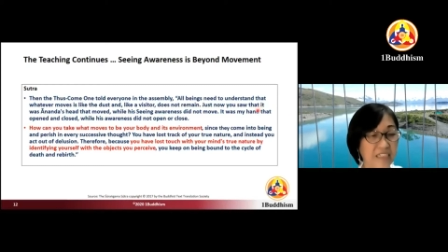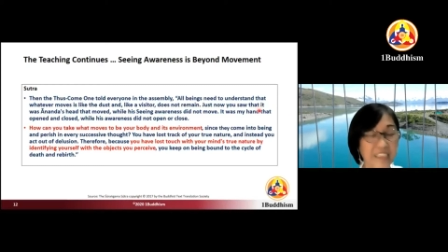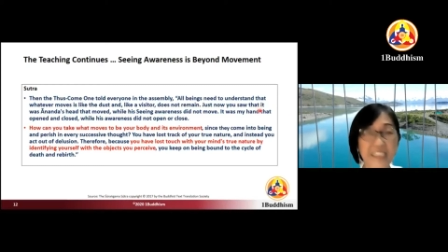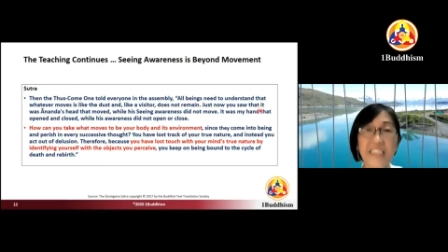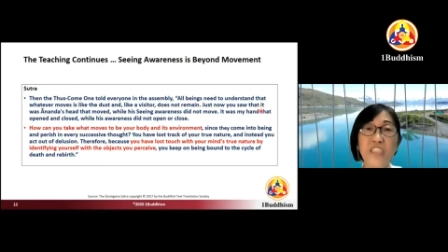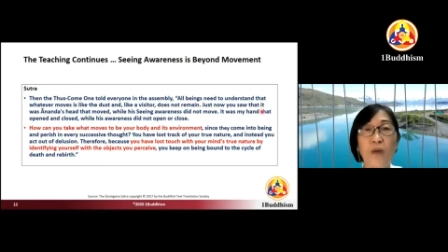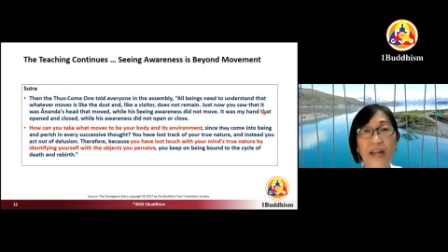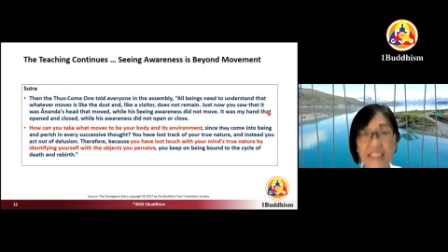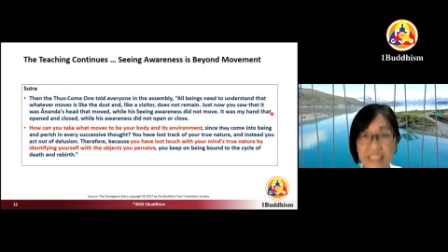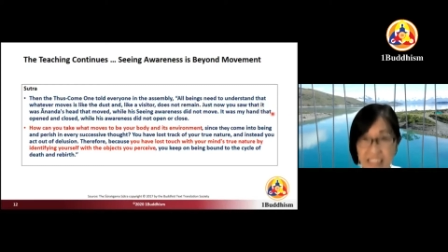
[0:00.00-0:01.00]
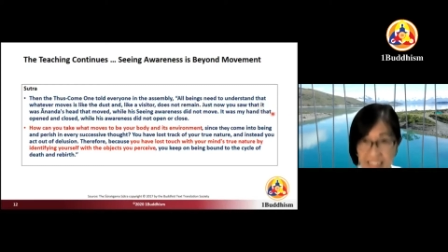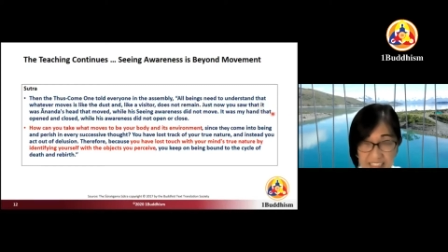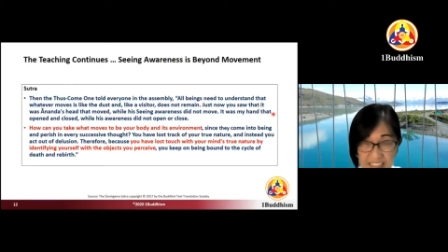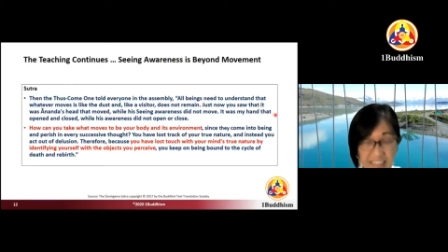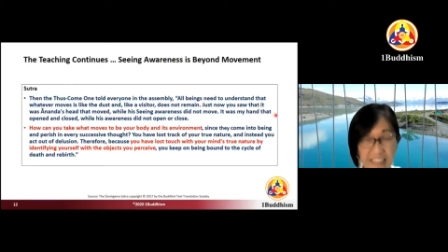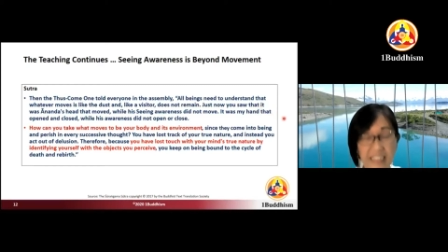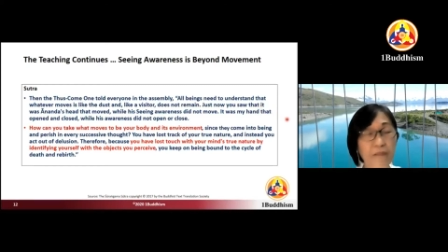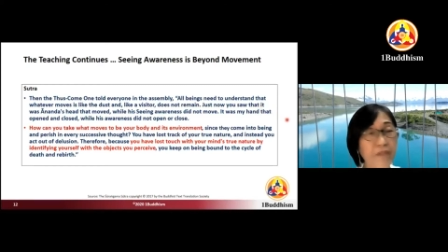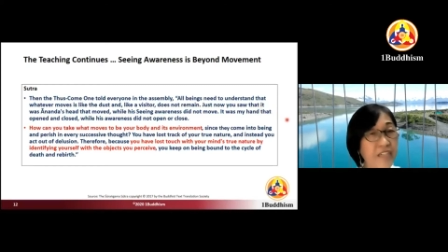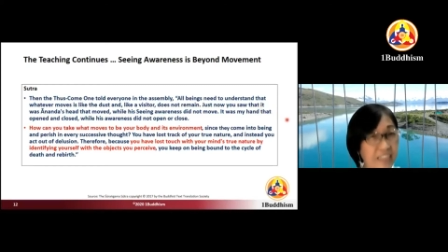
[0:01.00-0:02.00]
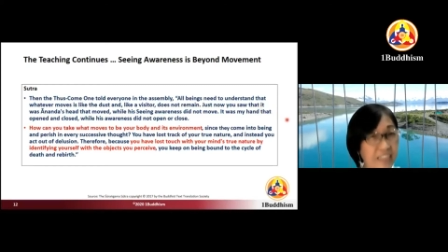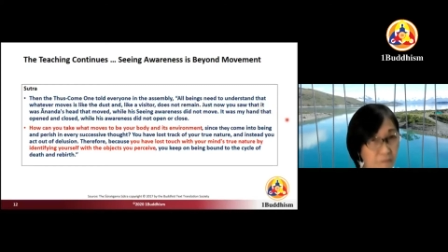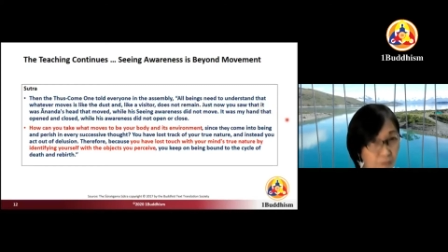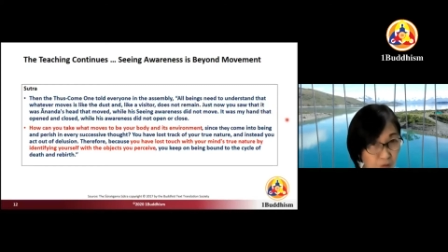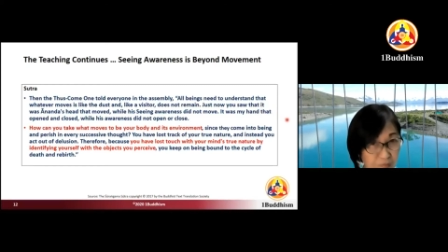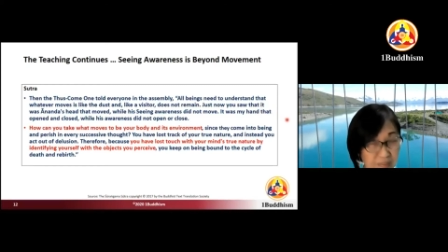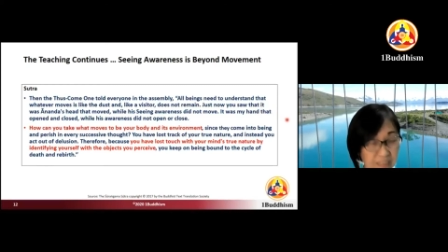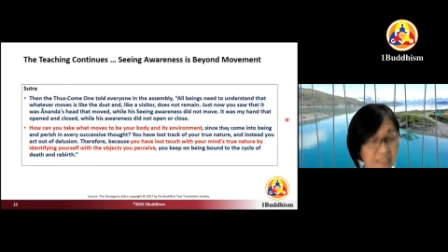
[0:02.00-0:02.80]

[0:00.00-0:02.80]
since you understand that everything that moves